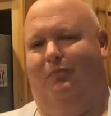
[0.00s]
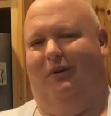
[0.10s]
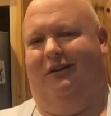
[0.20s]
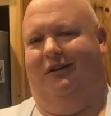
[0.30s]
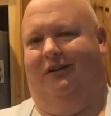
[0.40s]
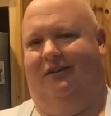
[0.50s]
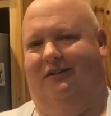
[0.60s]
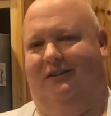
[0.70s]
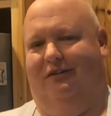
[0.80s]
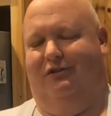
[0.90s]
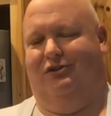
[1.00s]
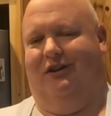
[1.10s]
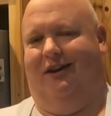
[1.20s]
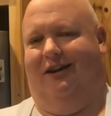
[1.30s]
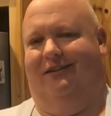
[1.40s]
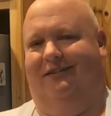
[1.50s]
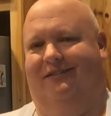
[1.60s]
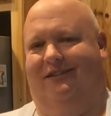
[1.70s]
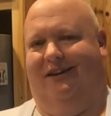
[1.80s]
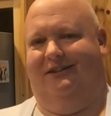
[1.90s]
Big deal. Give it a shot.
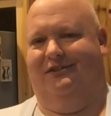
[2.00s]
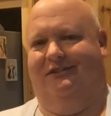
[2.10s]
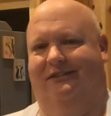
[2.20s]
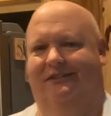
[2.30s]
Thanks.